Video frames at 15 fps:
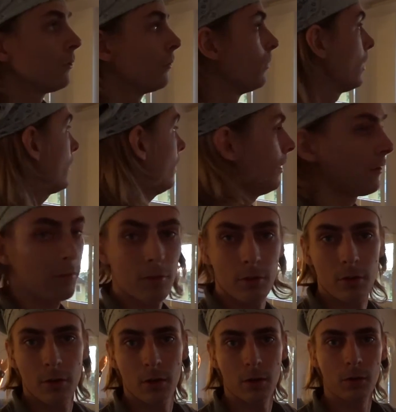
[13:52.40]
Well guys,
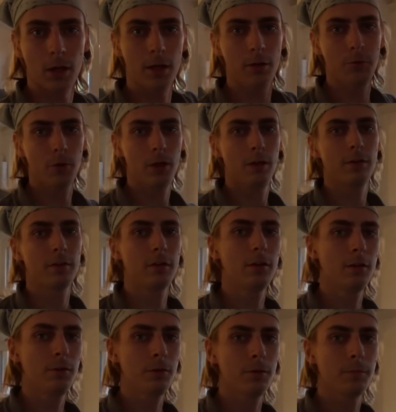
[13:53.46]
our lighting rail is done
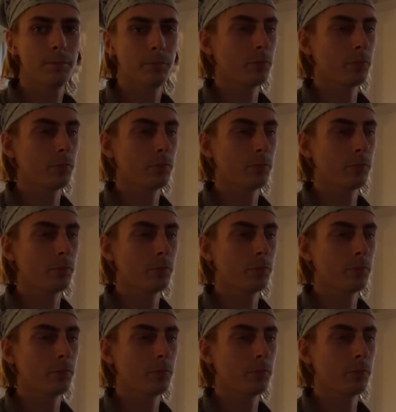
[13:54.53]
now.